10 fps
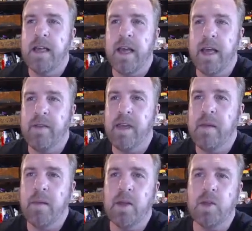have
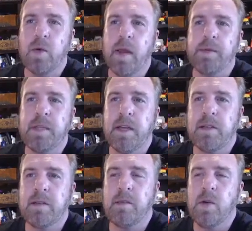email swipes,
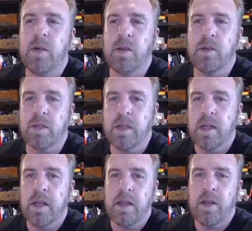testimonials,
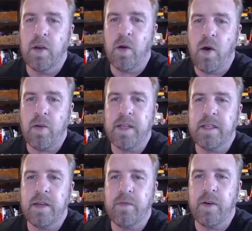all these
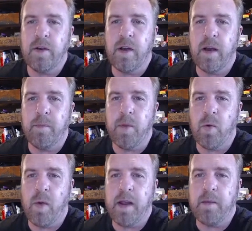different
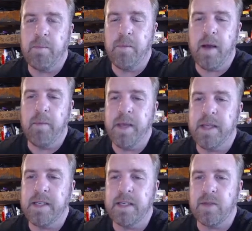great
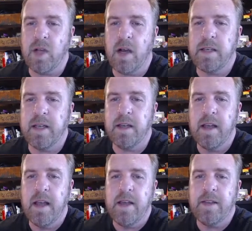pieces of content
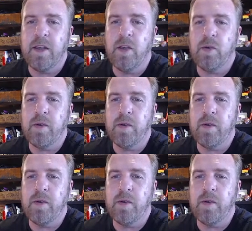that you don't